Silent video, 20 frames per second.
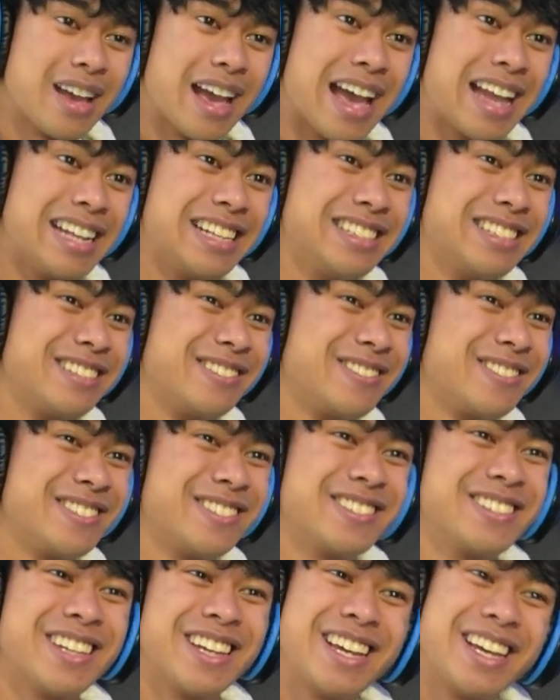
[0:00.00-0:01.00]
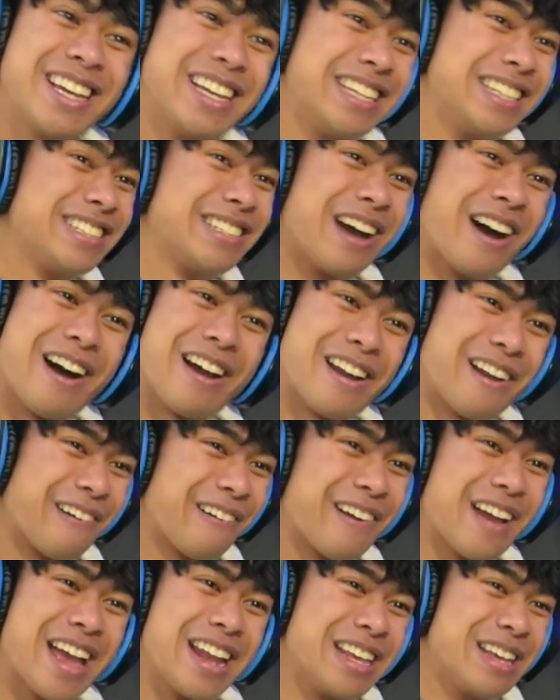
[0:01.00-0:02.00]
And he's got it
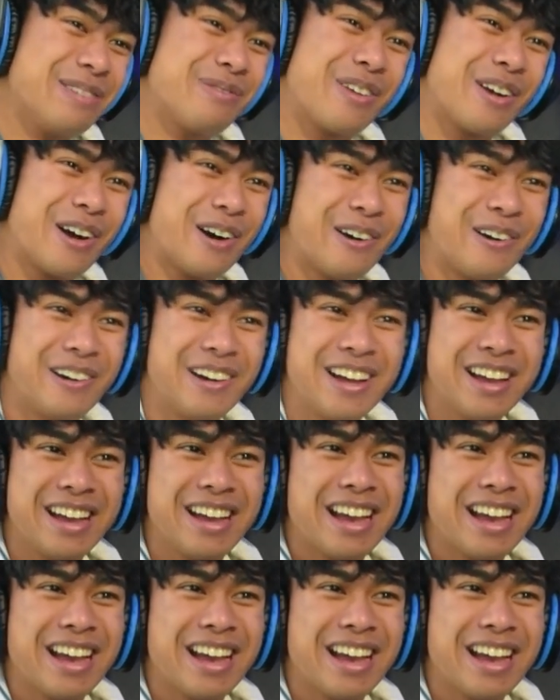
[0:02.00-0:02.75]
ready, bro.